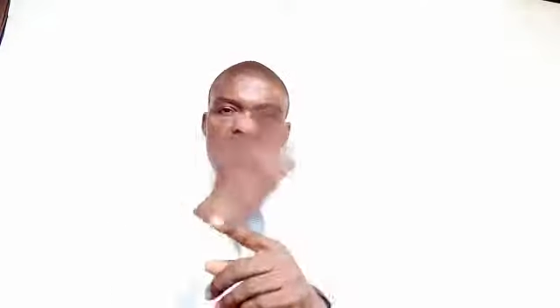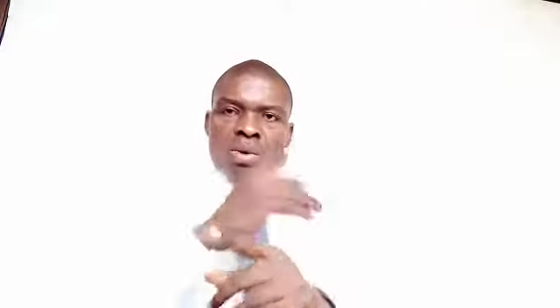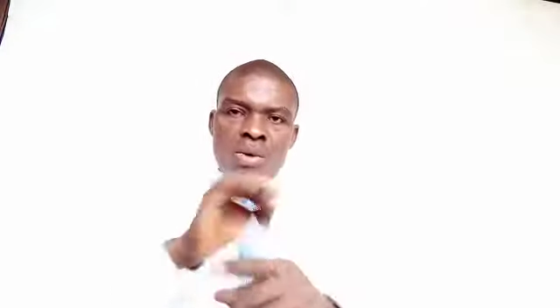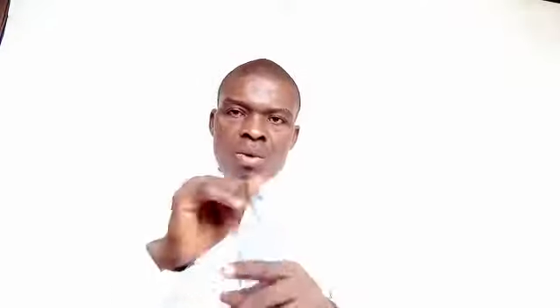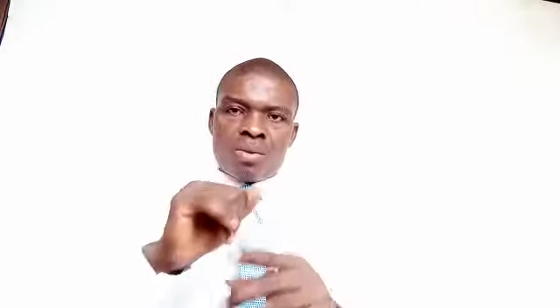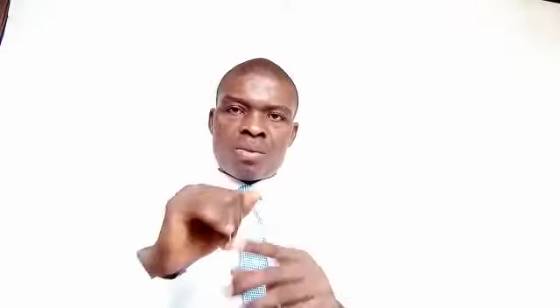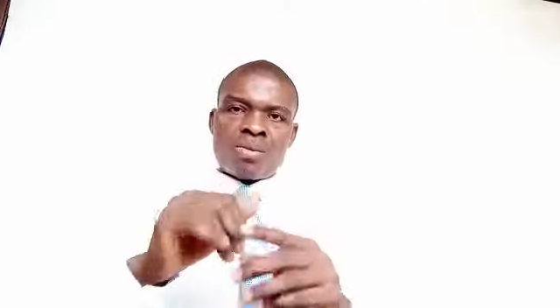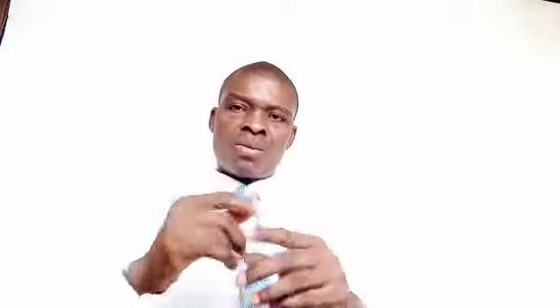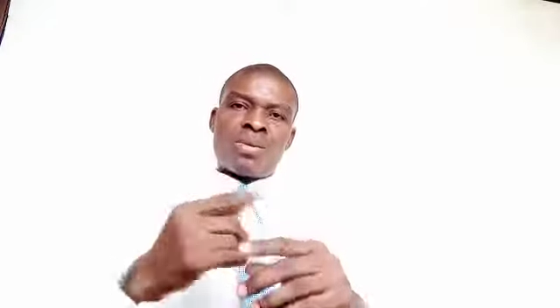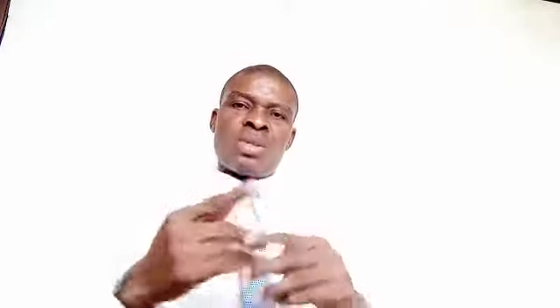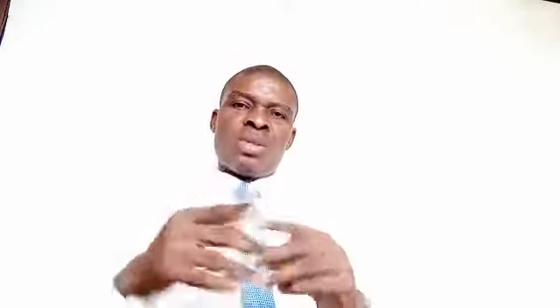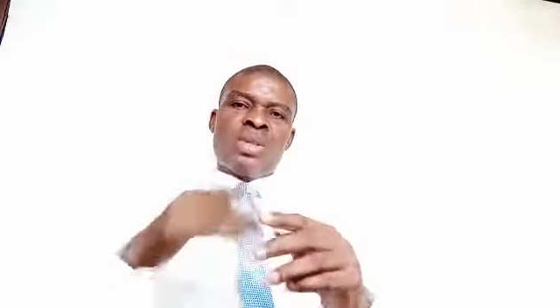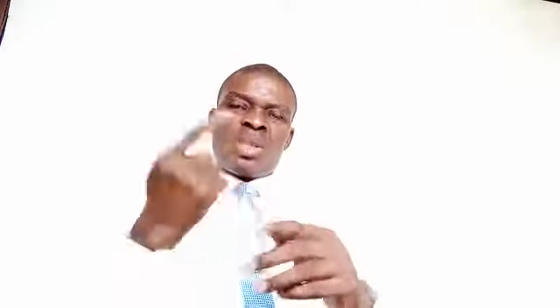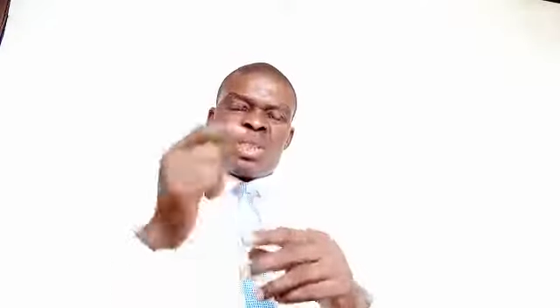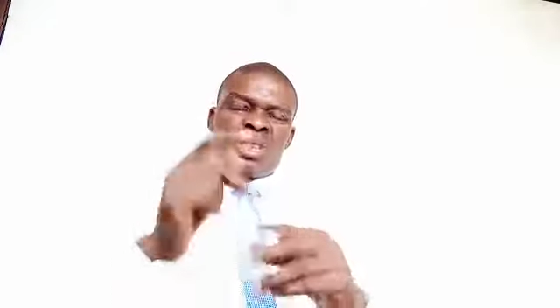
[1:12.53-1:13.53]
probably
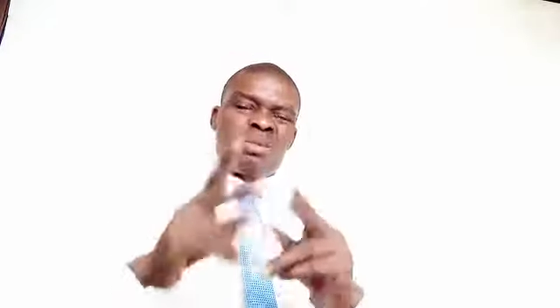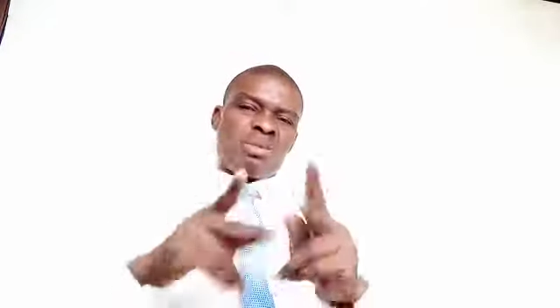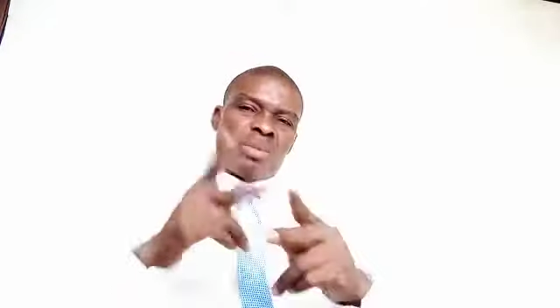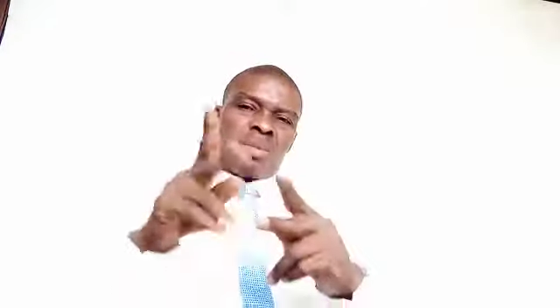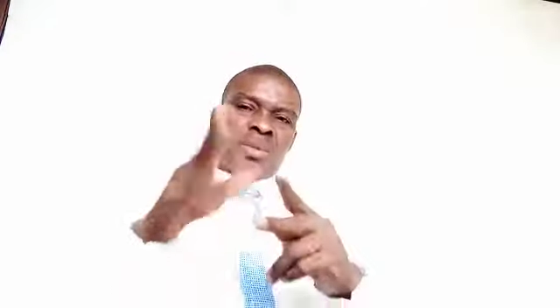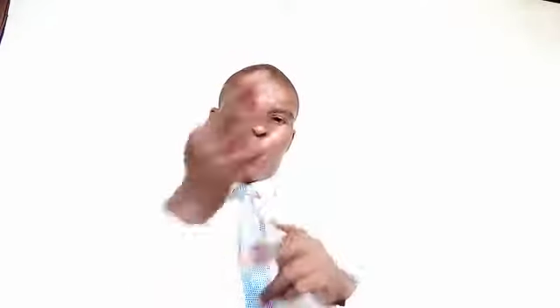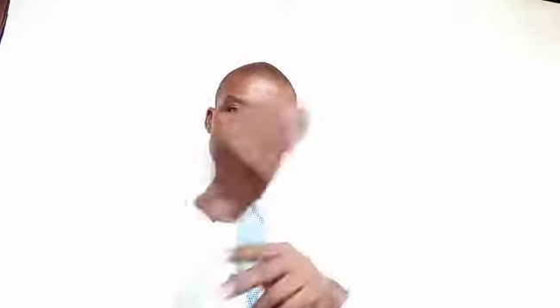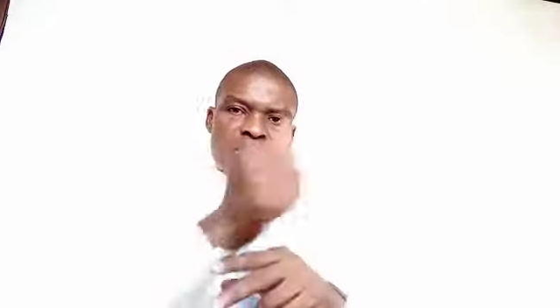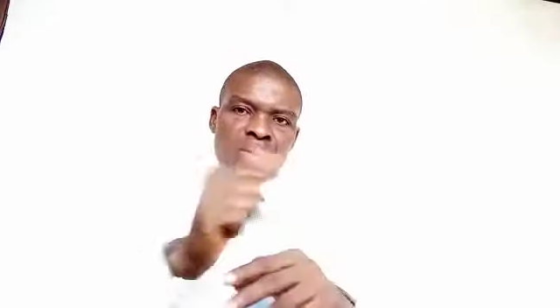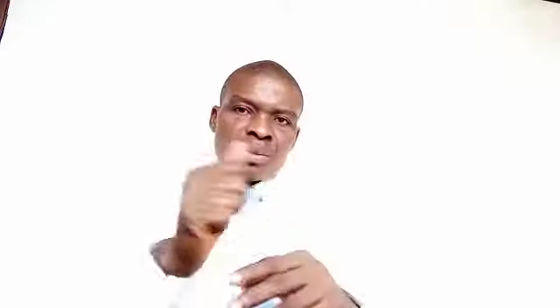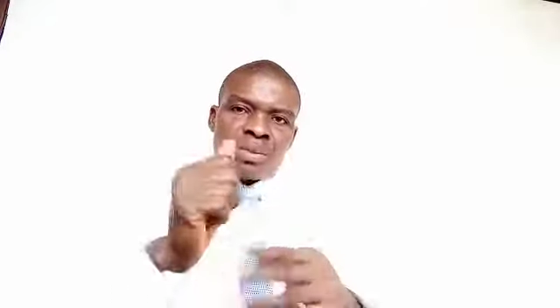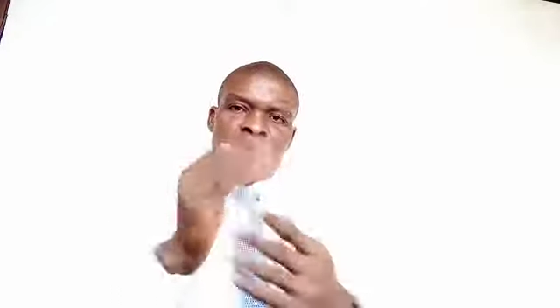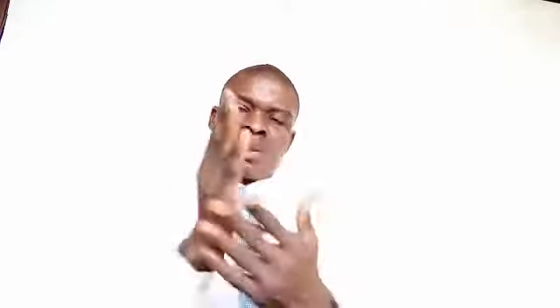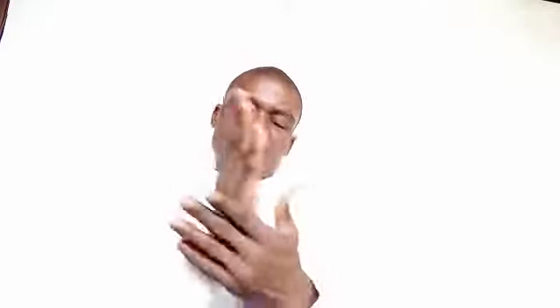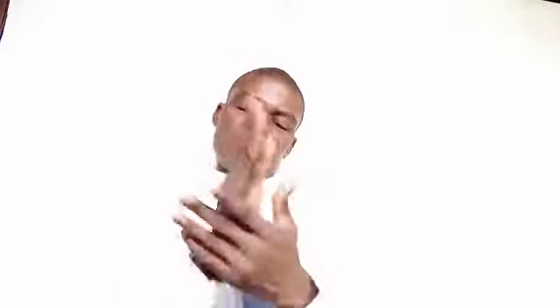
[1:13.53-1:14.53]
think of something like a
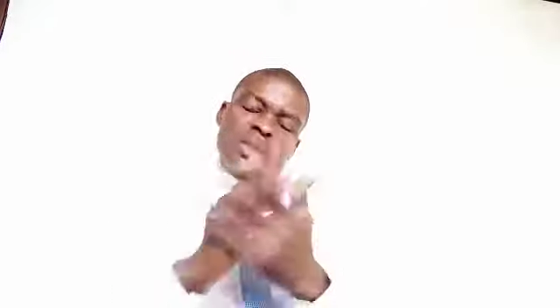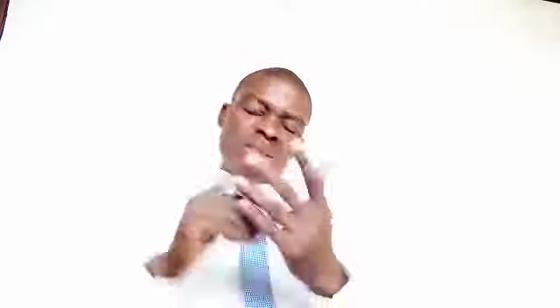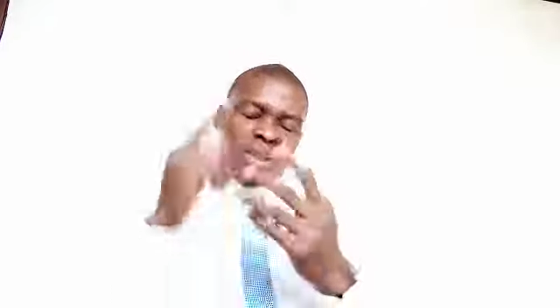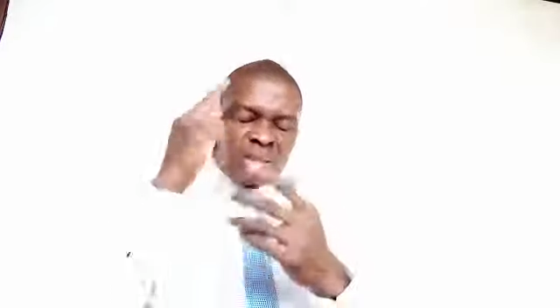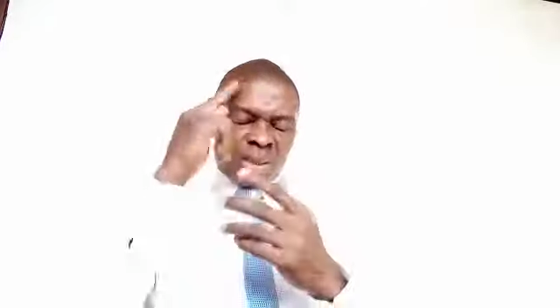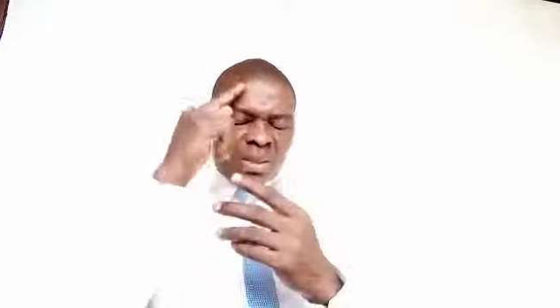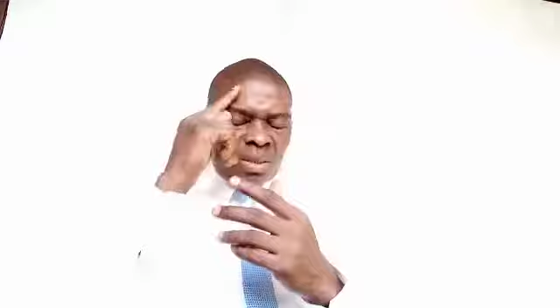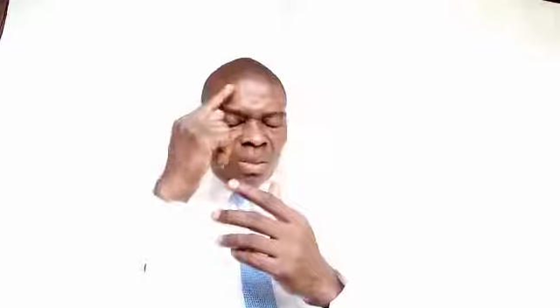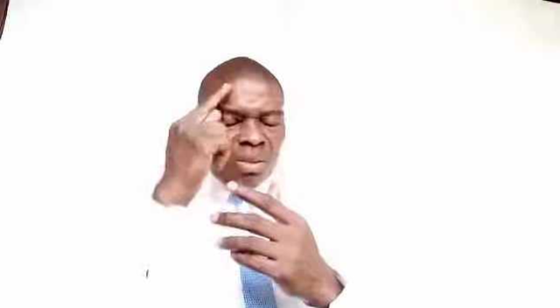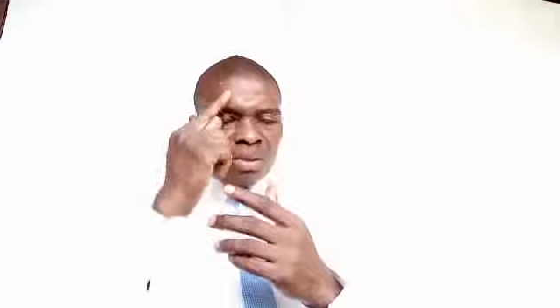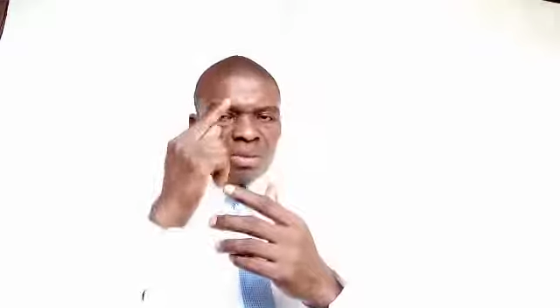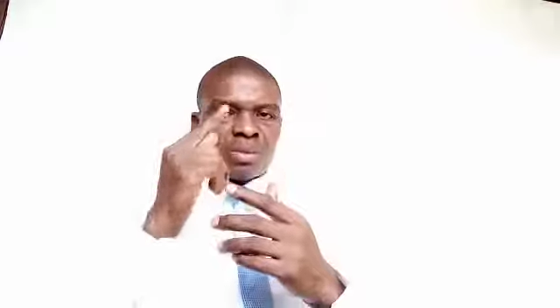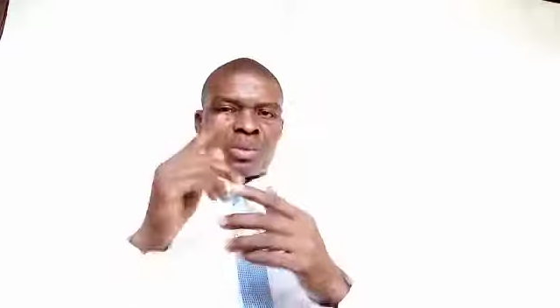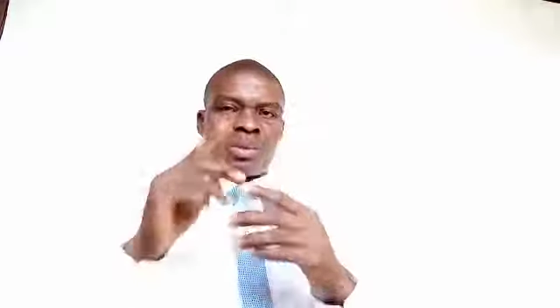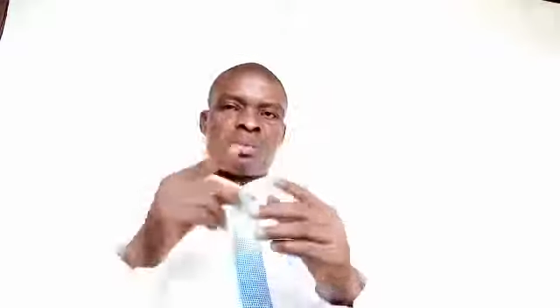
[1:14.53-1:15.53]
verb is a word